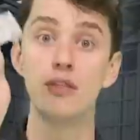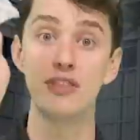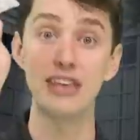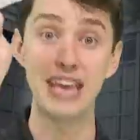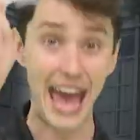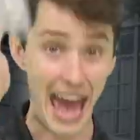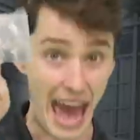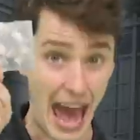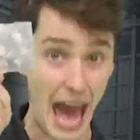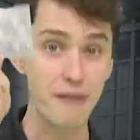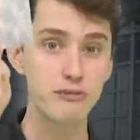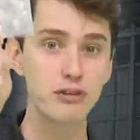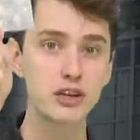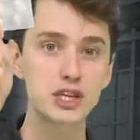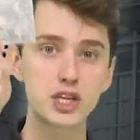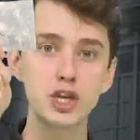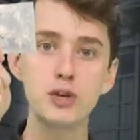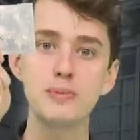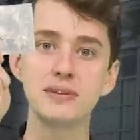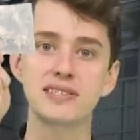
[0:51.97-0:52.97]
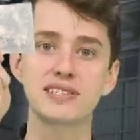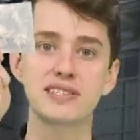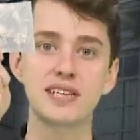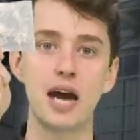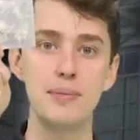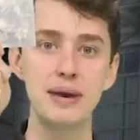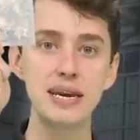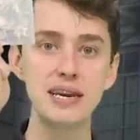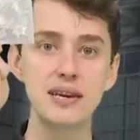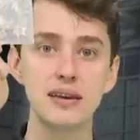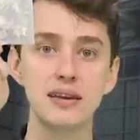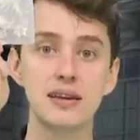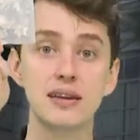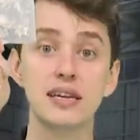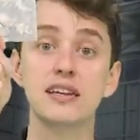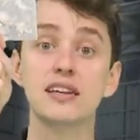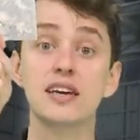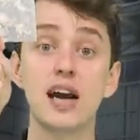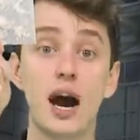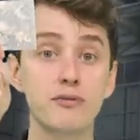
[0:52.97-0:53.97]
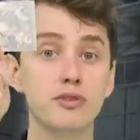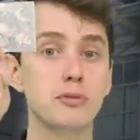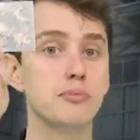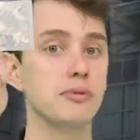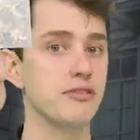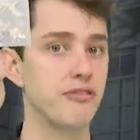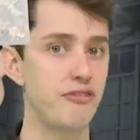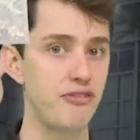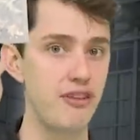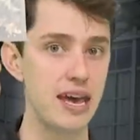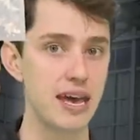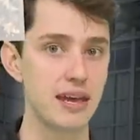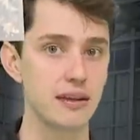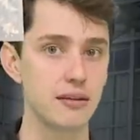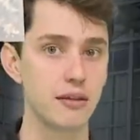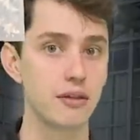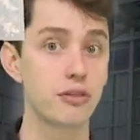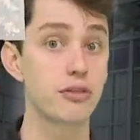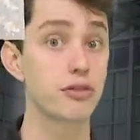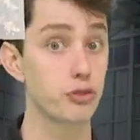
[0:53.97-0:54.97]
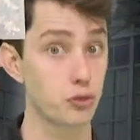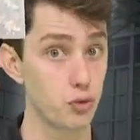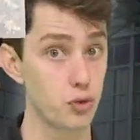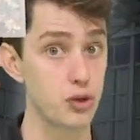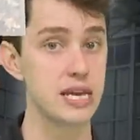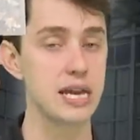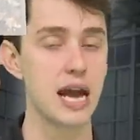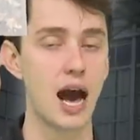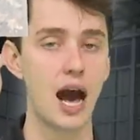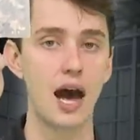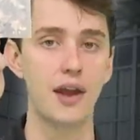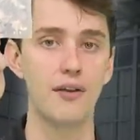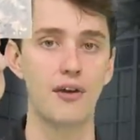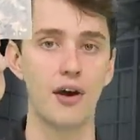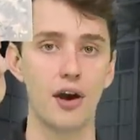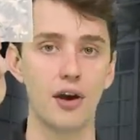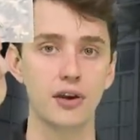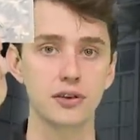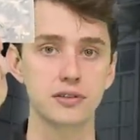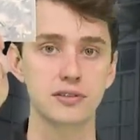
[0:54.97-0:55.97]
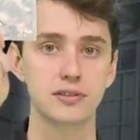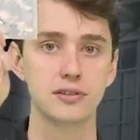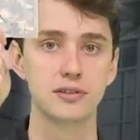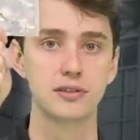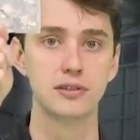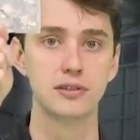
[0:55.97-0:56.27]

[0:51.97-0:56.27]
The average human stomach can comfortably fit three hot dogs,